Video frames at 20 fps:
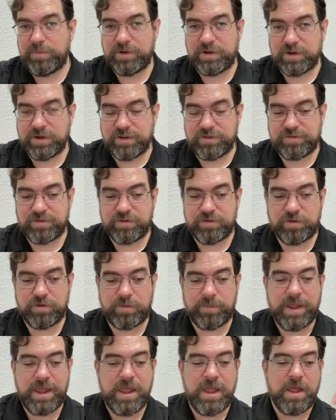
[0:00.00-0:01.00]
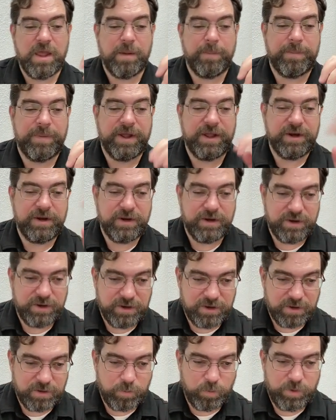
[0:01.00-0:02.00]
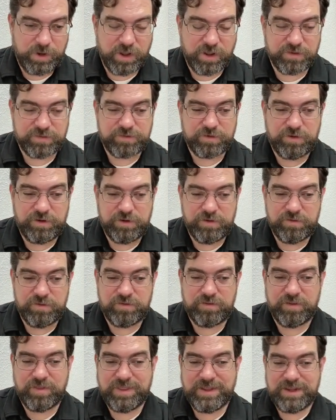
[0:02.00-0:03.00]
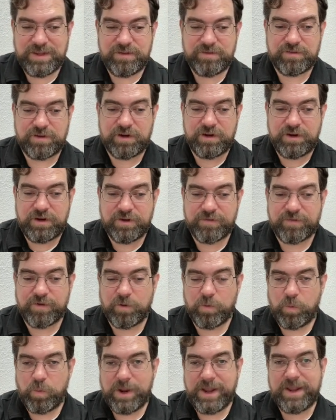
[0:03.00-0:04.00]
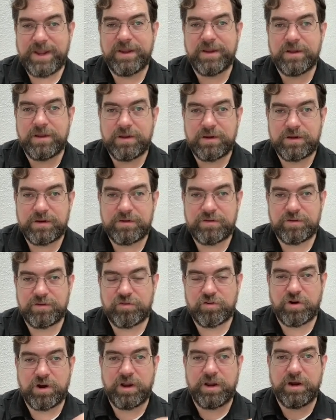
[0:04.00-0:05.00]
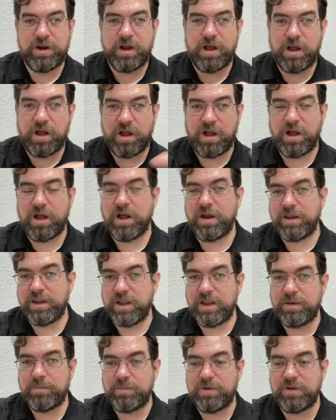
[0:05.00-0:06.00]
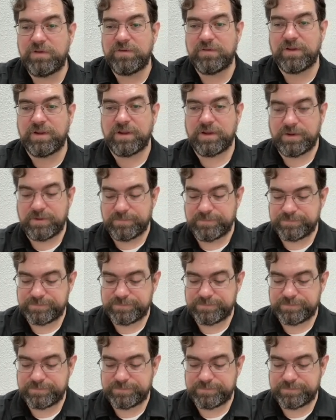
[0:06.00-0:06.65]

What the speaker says: You can listen to them, but we also use these in a different way to try and audiate music.